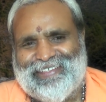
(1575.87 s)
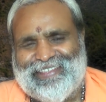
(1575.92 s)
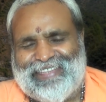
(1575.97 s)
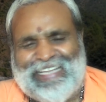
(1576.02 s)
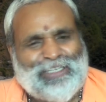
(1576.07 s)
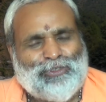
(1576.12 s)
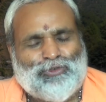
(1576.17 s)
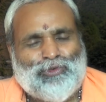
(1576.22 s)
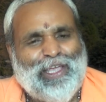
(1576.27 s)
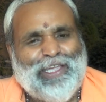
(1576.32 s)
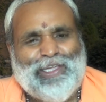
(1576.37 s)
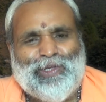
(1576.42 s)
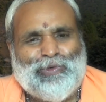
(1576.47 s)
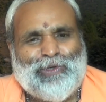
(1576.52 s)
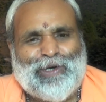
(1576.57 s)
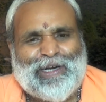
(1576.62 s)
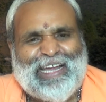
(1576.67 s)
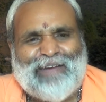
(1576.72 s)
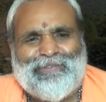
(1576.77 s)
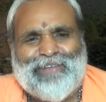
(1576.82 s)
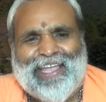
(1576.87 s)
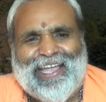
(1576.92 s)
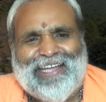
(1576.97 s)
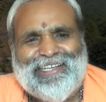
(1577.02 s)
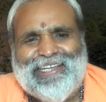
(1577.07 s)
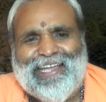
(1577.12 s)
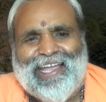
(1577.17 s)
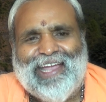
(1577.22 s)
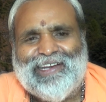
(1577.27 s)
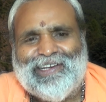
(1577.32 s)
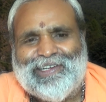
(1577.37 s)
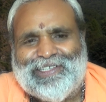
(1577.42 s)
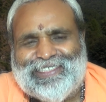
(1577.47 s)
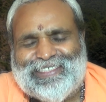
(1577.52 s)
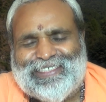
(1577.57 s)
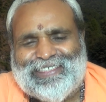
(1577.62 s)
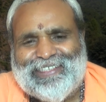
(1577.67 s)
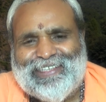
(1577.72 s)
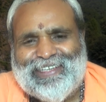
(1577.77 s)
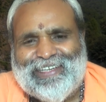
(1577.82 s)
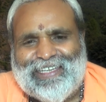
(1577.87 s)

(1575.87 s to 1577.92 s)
That's why you don't have any energy.